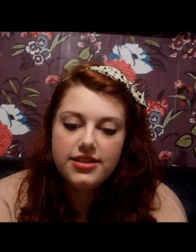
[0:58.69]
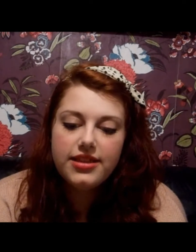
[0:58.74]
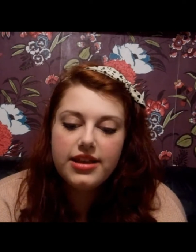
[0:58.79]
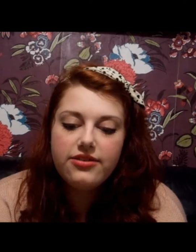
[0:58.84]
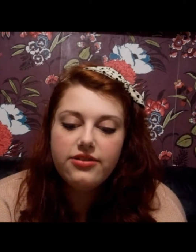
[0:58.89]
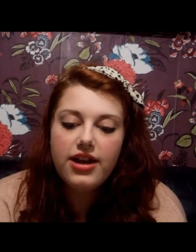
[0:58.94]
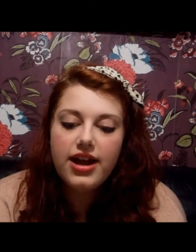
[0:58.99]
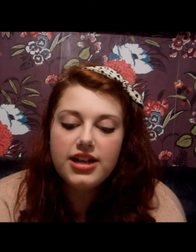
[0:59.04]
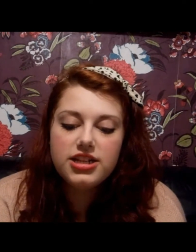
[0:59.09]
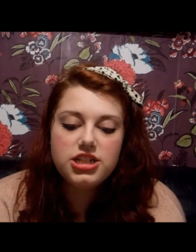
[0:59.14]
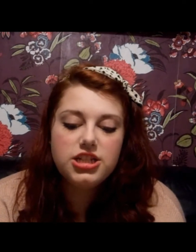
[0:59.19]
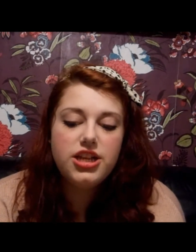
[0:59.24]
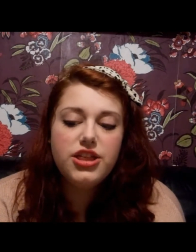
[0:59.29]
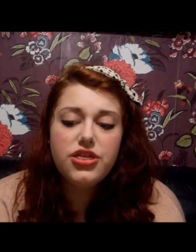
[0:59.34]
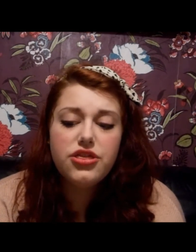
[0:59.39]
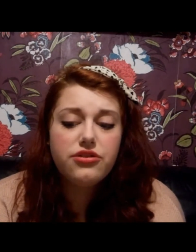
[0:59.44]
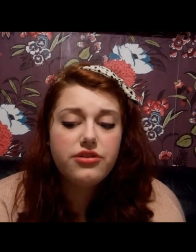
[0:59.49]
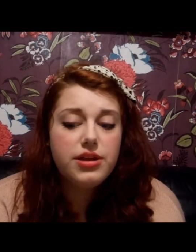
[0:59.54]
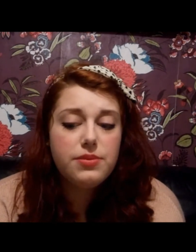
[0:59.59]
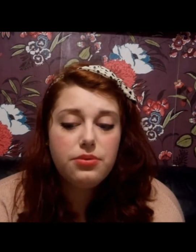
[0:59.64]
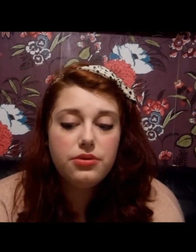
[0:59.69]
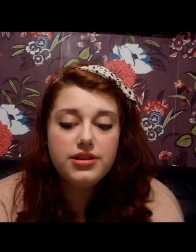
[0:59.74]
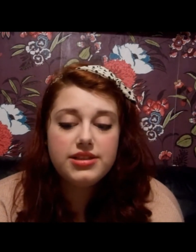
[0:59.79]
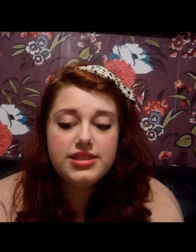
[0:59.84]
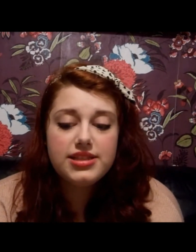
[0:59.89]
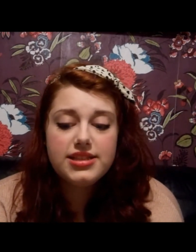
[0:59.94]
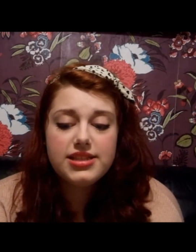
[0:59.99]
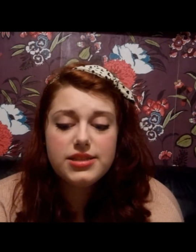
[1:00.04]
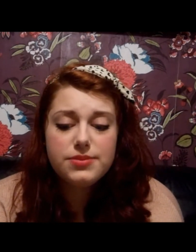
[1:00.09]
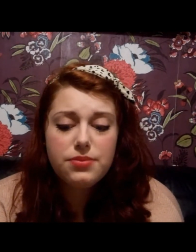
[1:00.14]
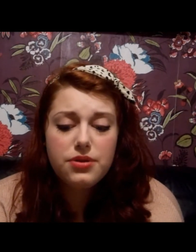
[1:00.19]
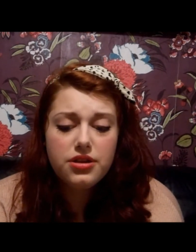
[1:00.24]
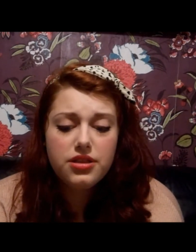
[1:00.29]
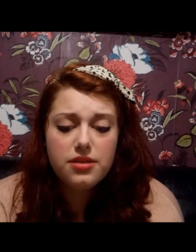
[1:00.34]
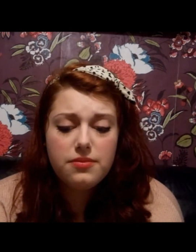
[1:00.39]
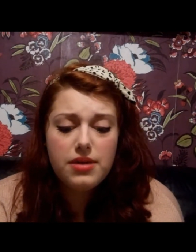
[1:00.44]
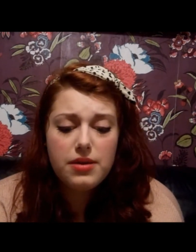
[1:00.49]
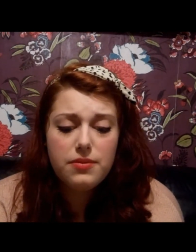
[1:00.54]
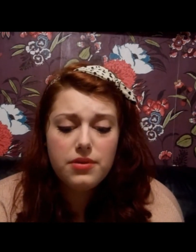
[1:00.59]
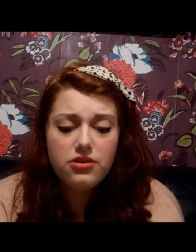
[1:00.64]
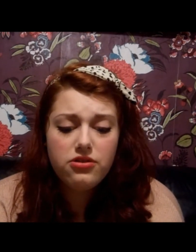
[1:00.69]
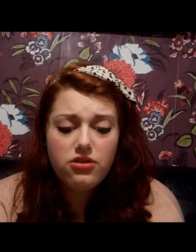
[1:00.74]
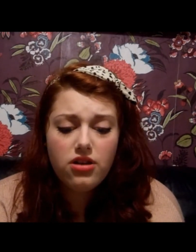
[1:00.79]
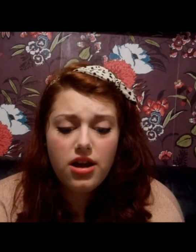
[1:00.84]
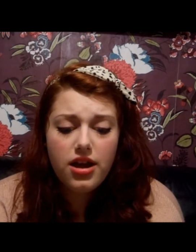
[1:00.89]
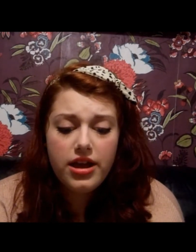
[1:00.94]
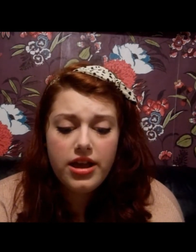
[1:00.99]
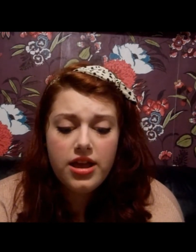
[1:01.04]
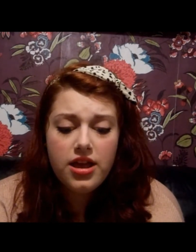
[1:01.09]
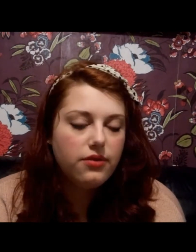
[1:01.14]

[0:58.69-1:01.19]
And there are actually three points in this book that made me cry.